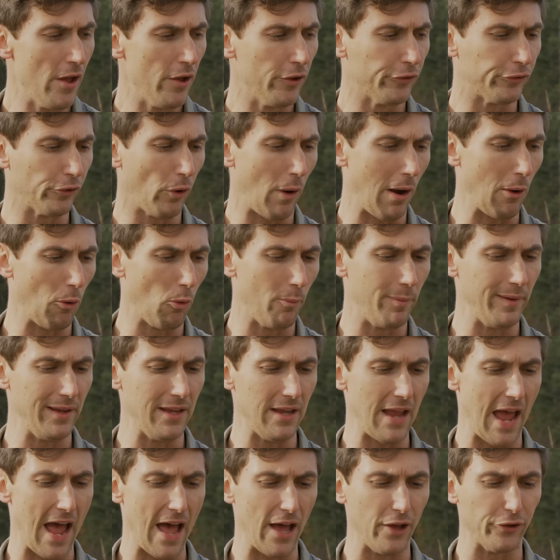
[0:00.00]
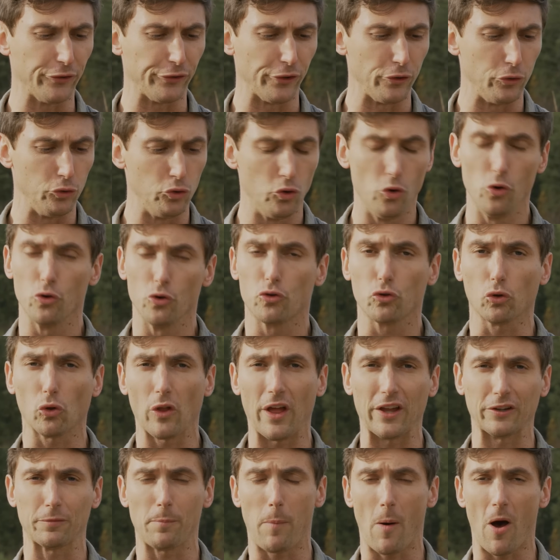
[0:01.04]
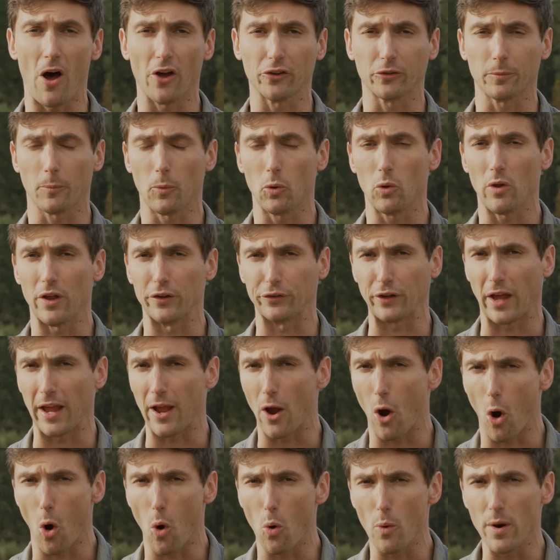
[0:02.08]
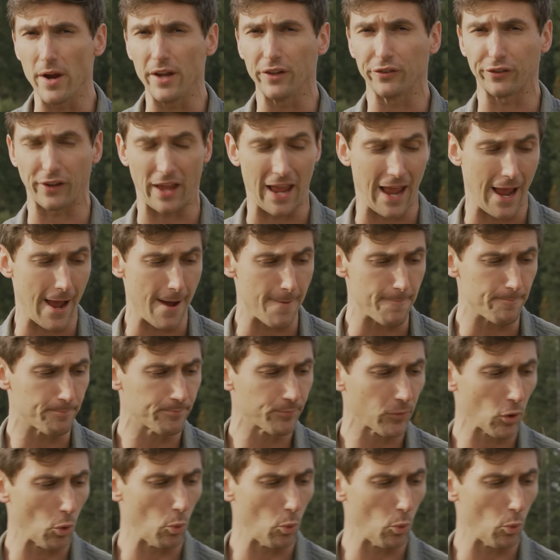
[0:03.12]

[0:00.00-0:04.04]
So I will be as neutral as possible as I always am